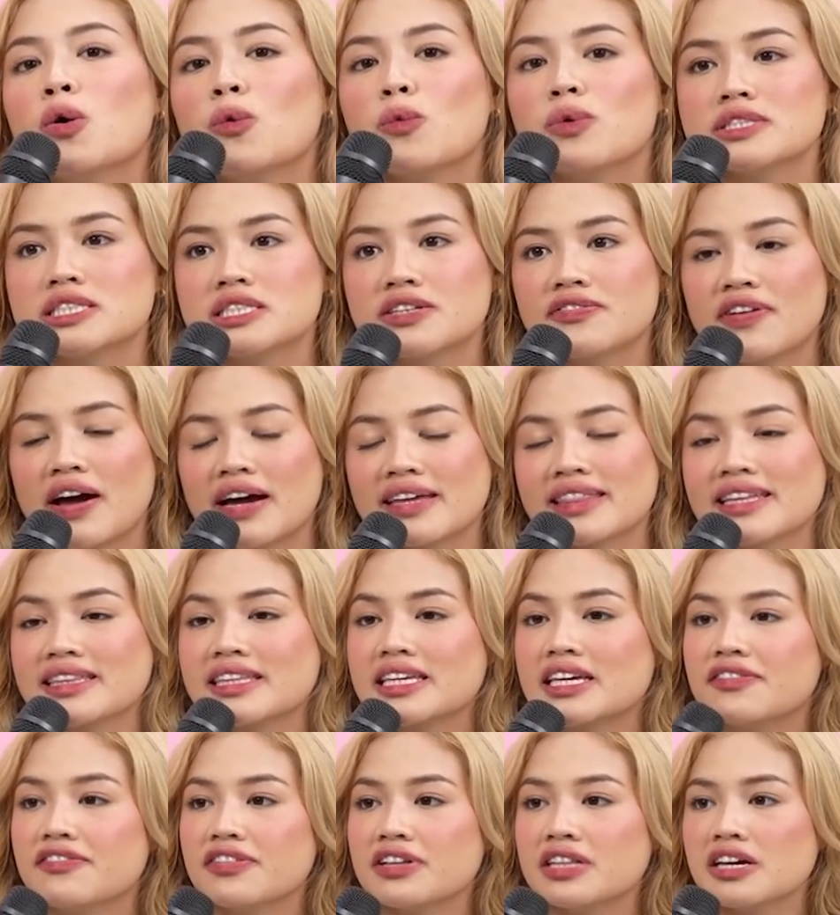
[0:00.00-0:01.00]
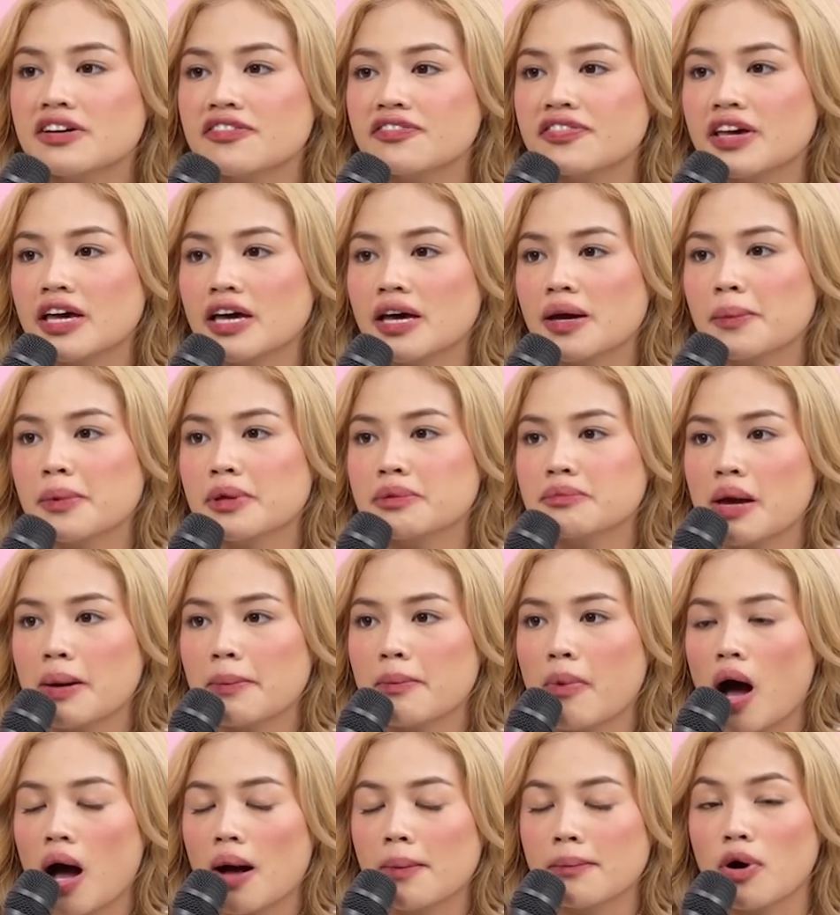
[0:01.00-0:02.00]
was the fact that even if him and
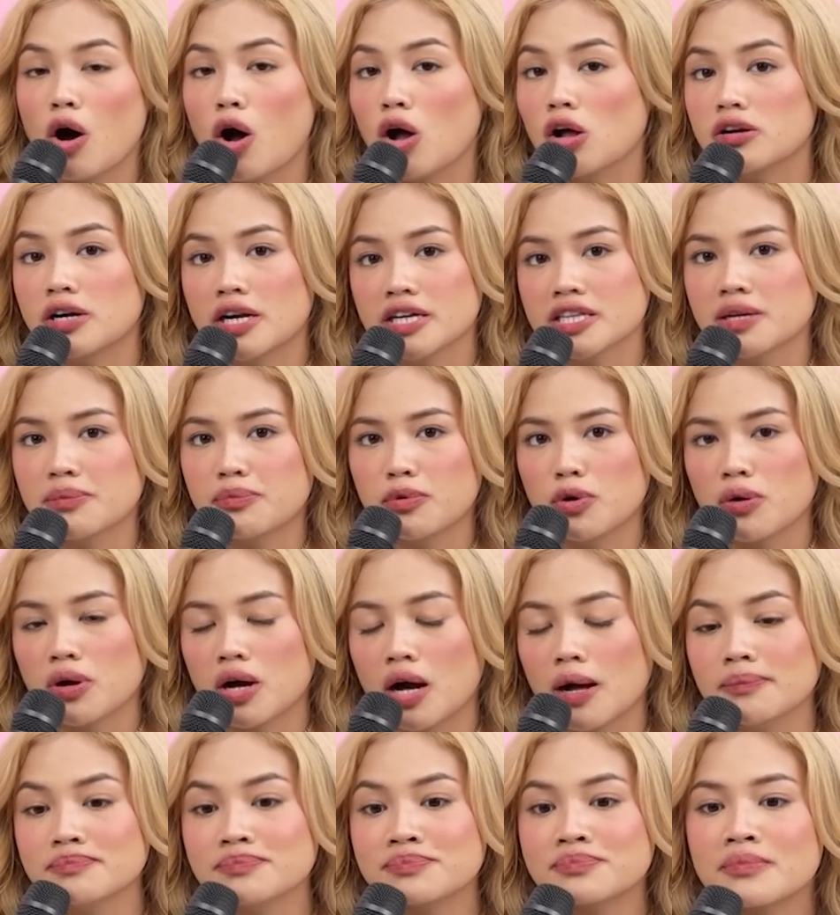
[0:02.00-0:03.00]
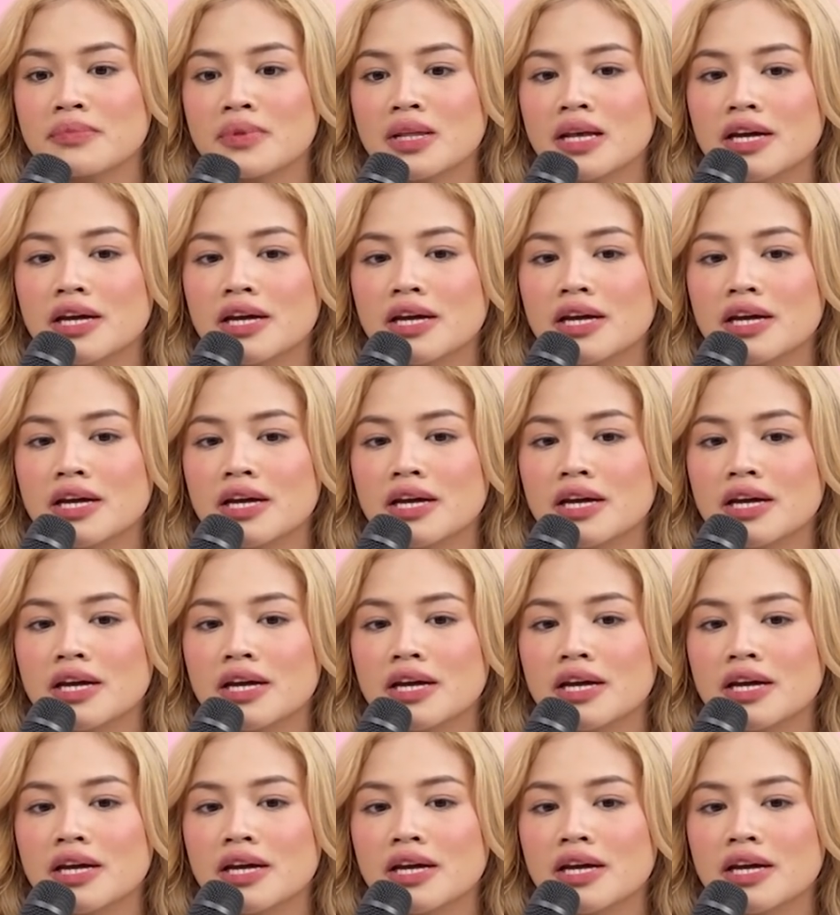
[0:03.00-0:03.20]
my mom already broke up,